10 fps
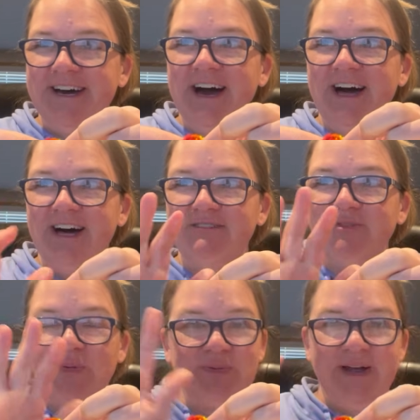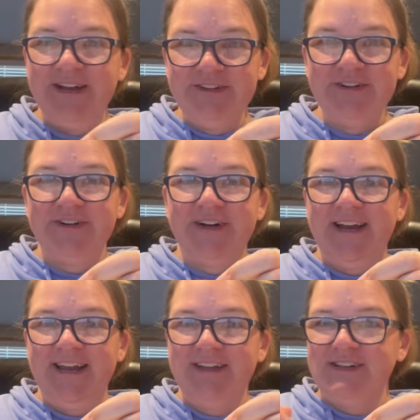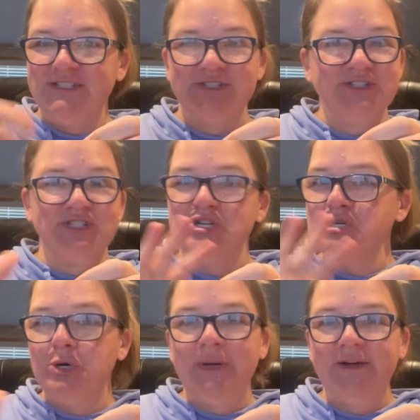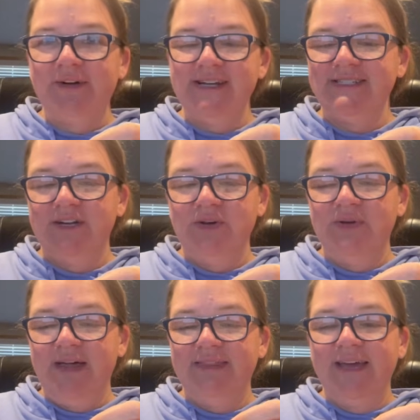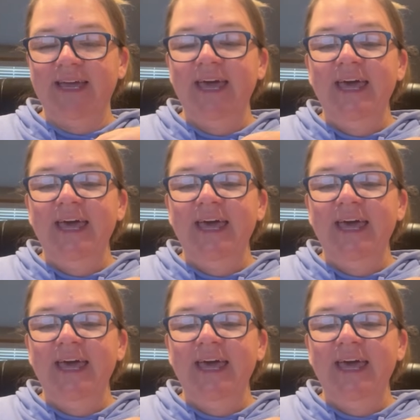of regular granny clusters, no decreasing, no nothing.